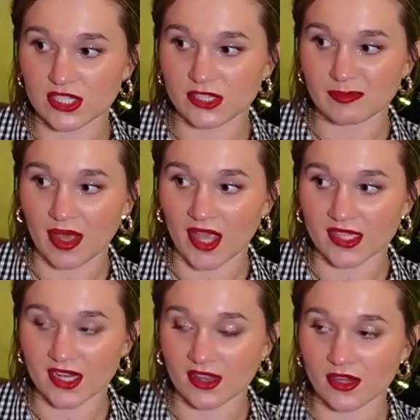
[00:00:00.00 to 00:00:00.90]
to this
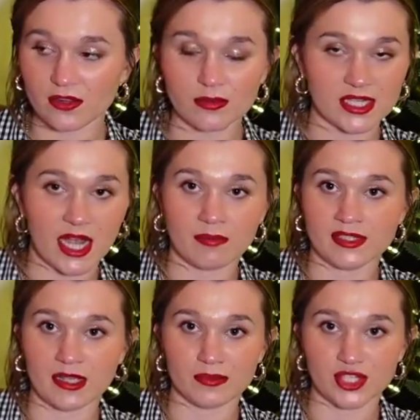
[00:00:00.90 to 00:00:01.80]
podcast and I literally was like, I'm
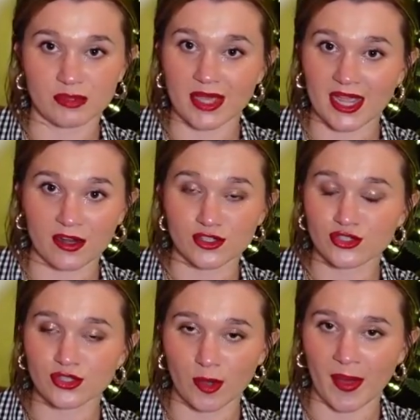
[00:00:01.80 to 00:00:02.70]
damaging my hair
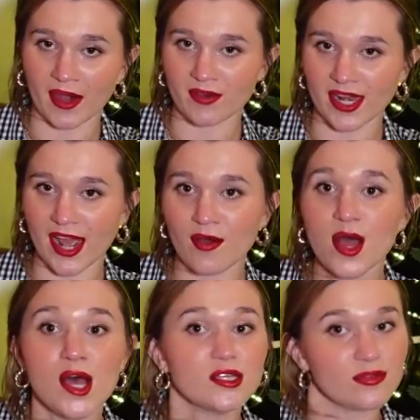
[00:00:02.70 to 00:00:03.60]
so bad right now.
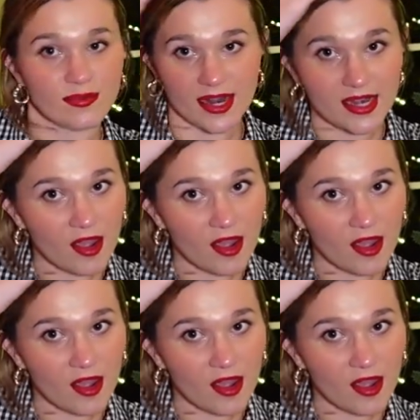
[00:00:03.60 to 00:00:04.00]
So right